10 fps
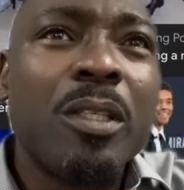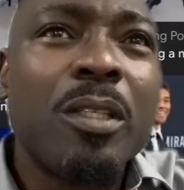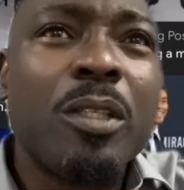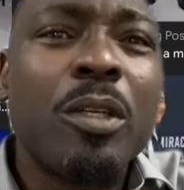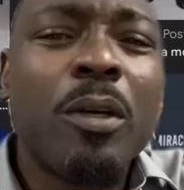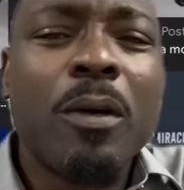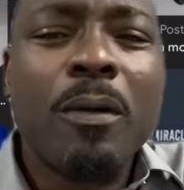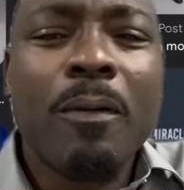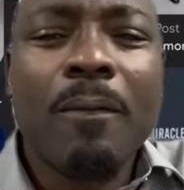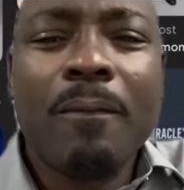You
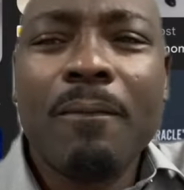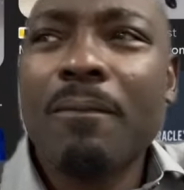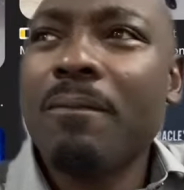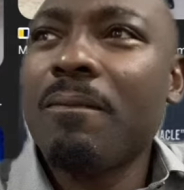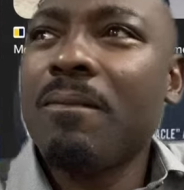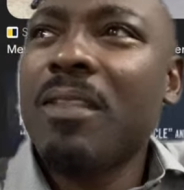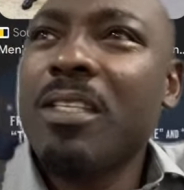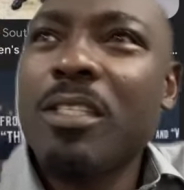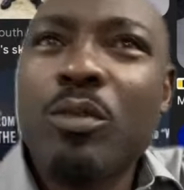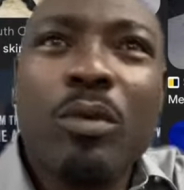know,
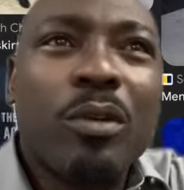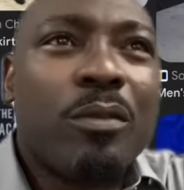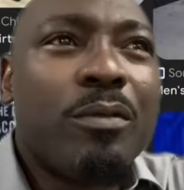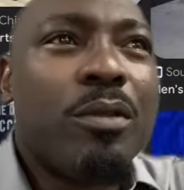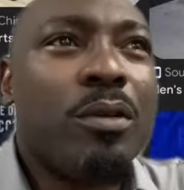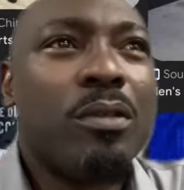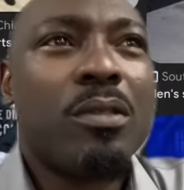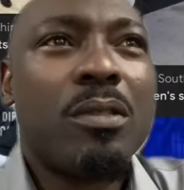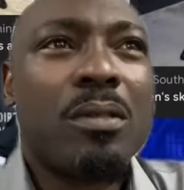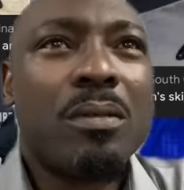this is one of
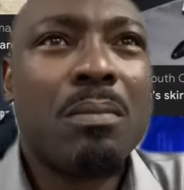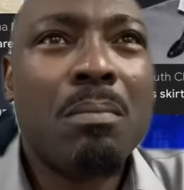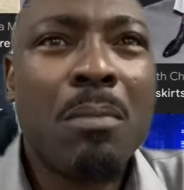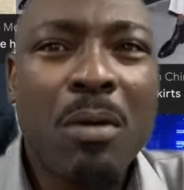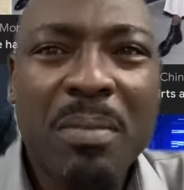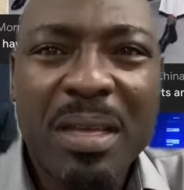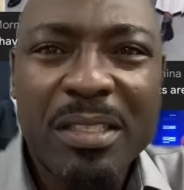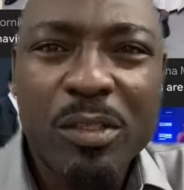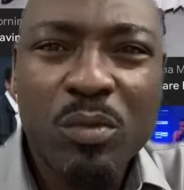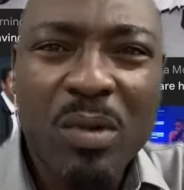those
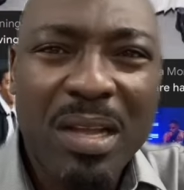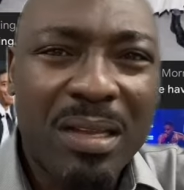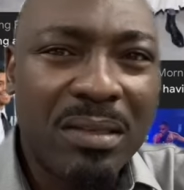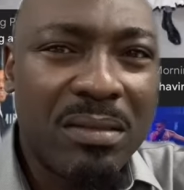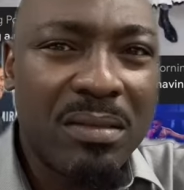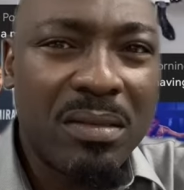moments when